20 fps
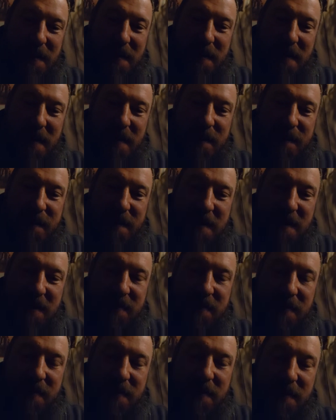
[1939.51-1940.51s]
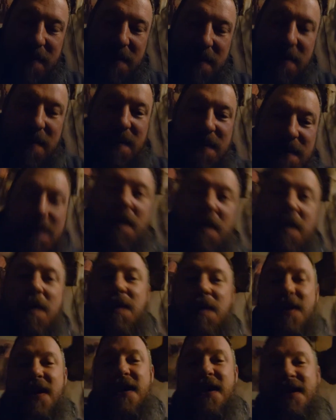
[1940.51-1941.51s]
gray fox earlier.
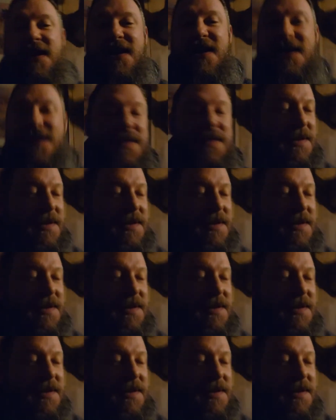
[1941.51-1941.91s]
Oh yeah.